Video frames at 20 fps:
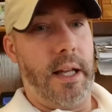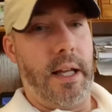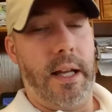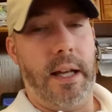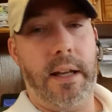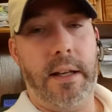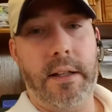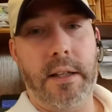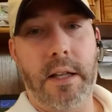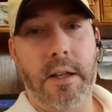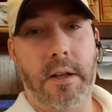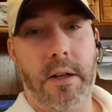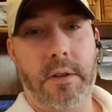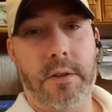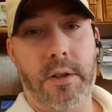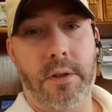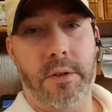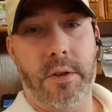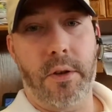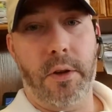And
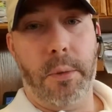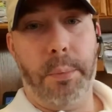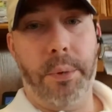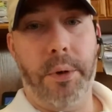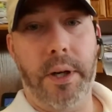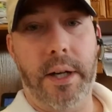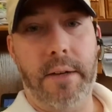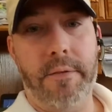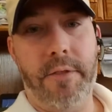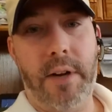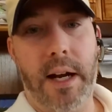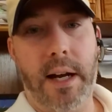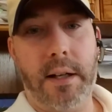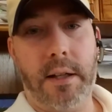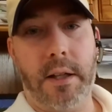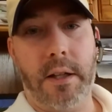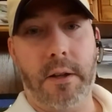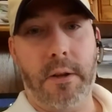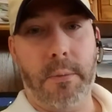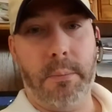just do a
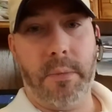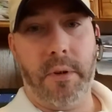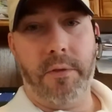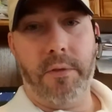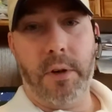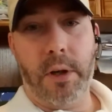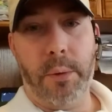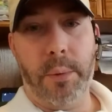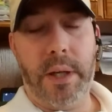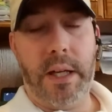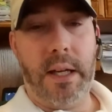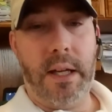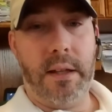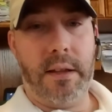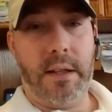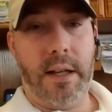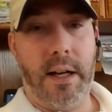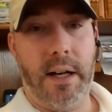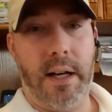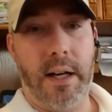pre-vacuum before we
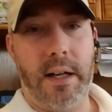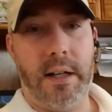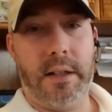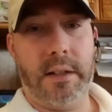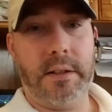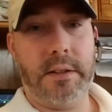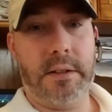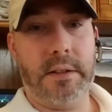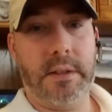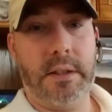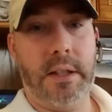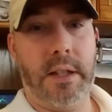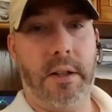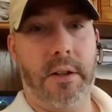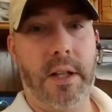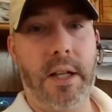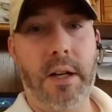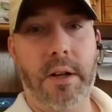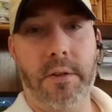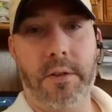get there.
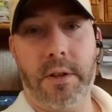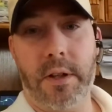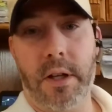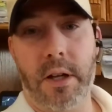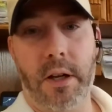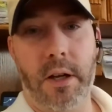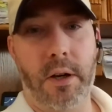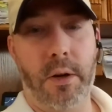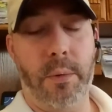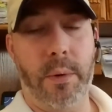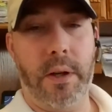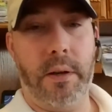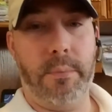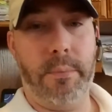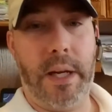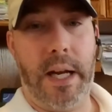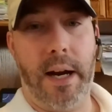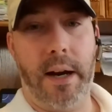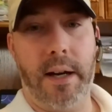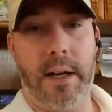Years ago we
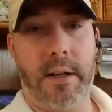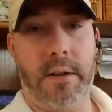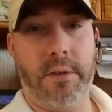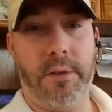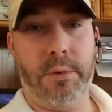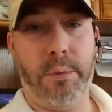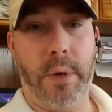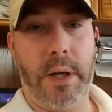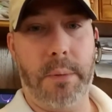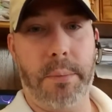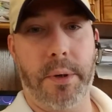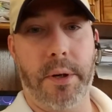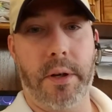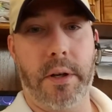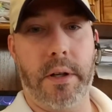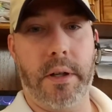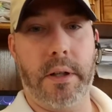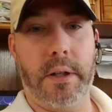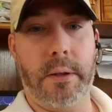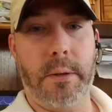carried a
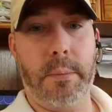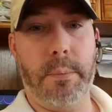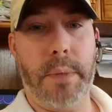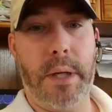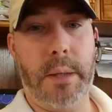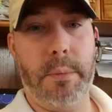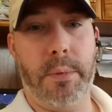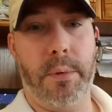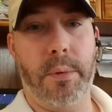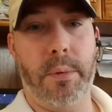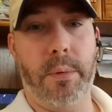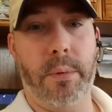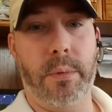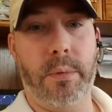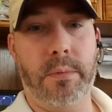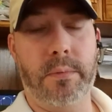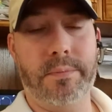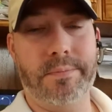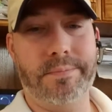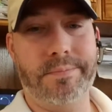sweeper, and people,
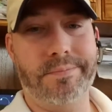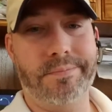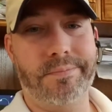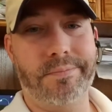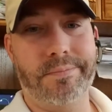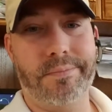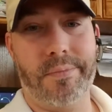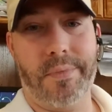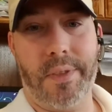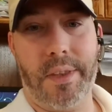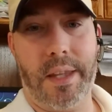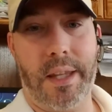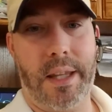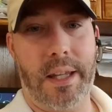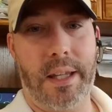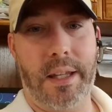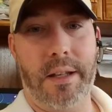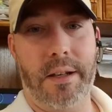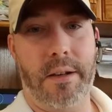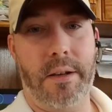
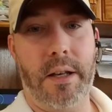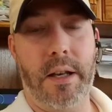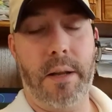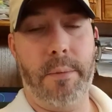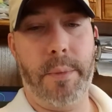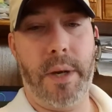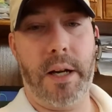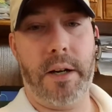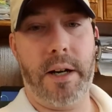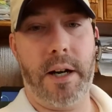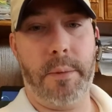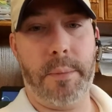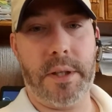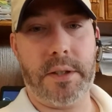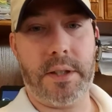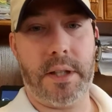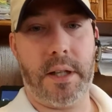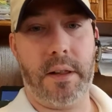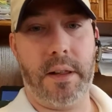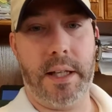no matter how
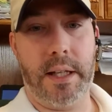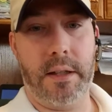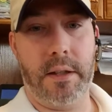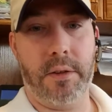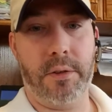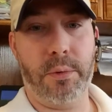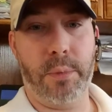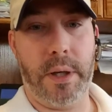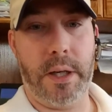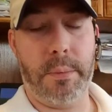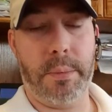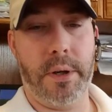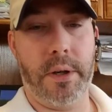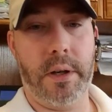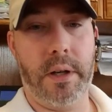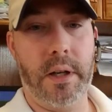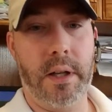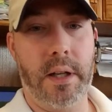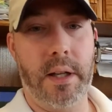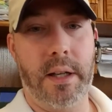much I cleaned the
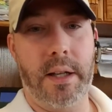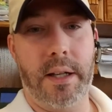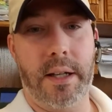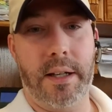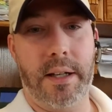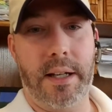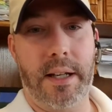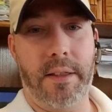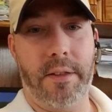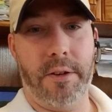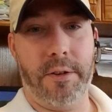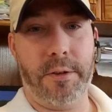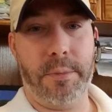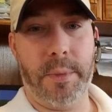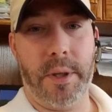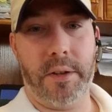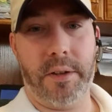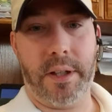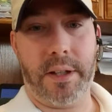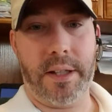sweeper, it either
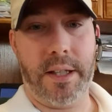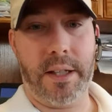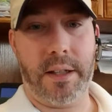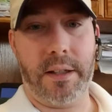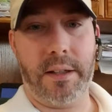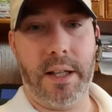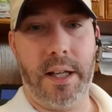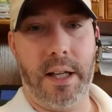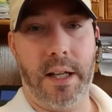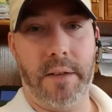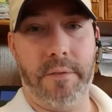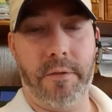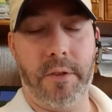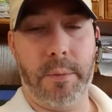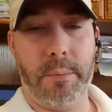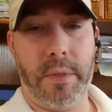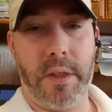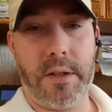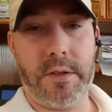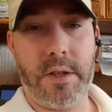smelled like nicotine
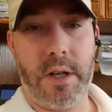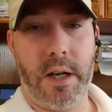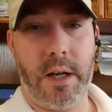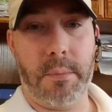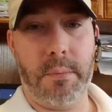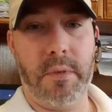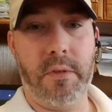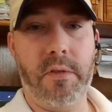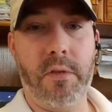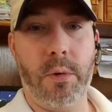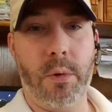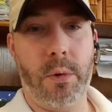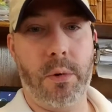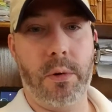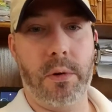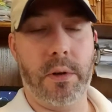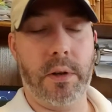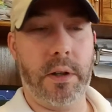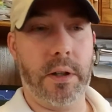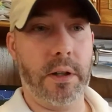from the job
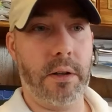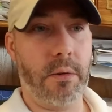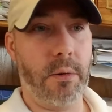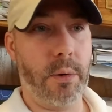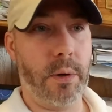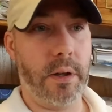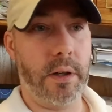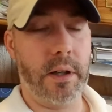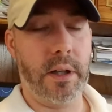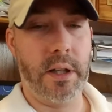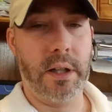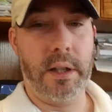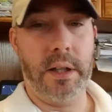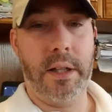before, or